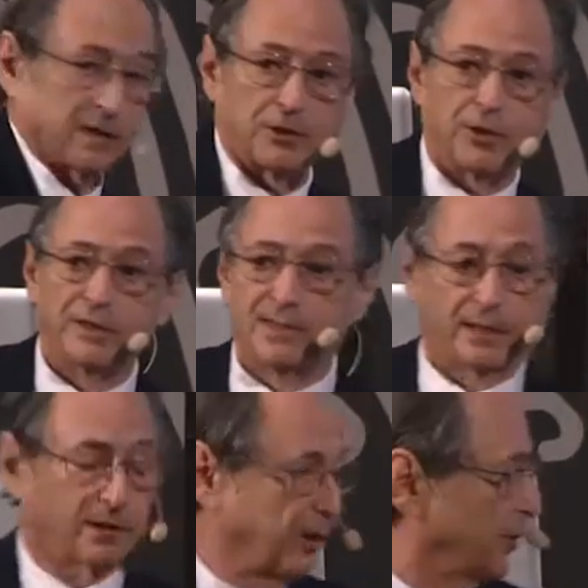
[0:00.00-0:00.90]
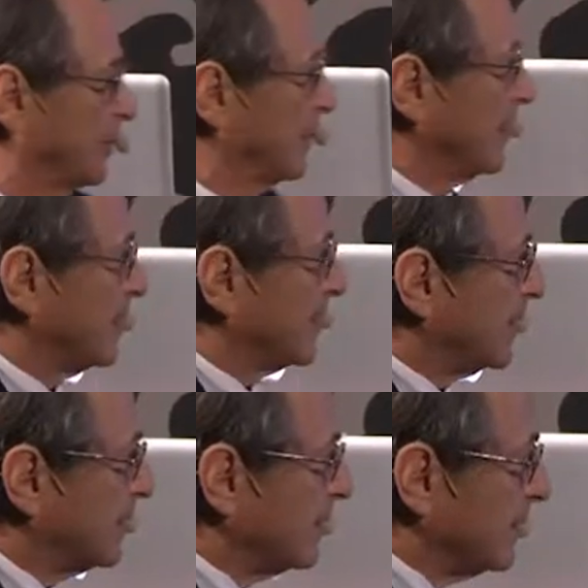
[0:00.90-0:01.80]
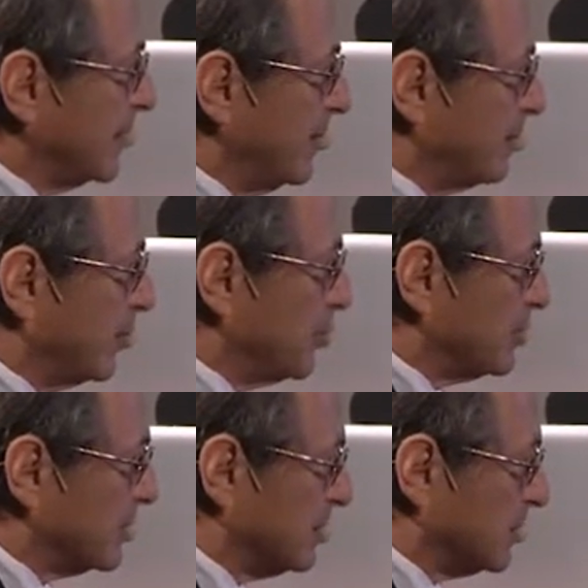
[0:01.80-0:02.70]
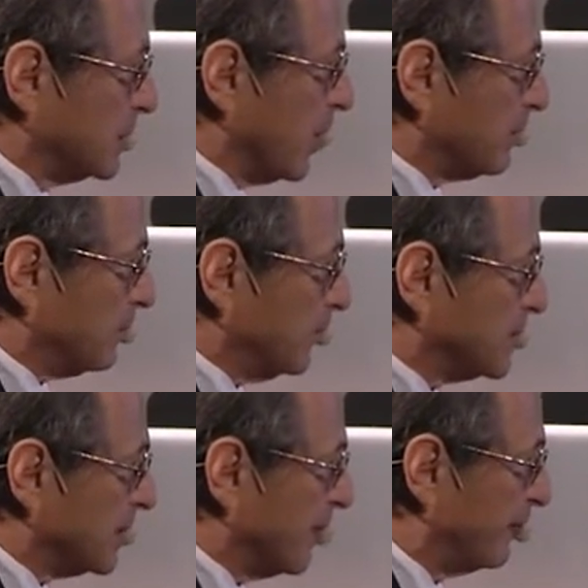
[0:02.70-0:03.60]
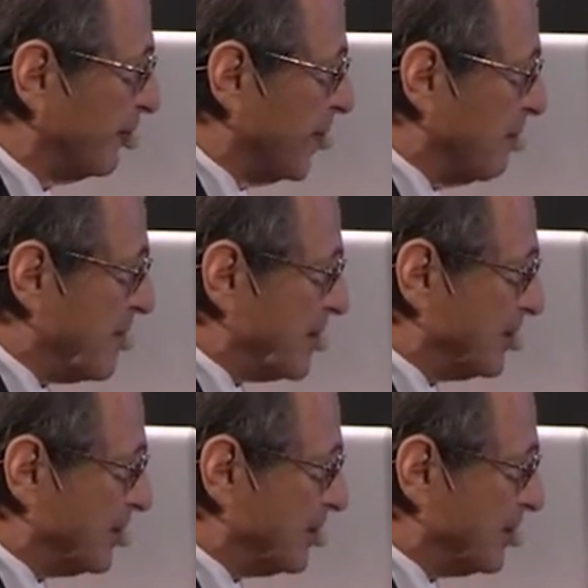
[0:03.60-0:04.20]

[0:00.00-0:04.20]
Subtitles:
It turns out, though, that the dark blue stuff may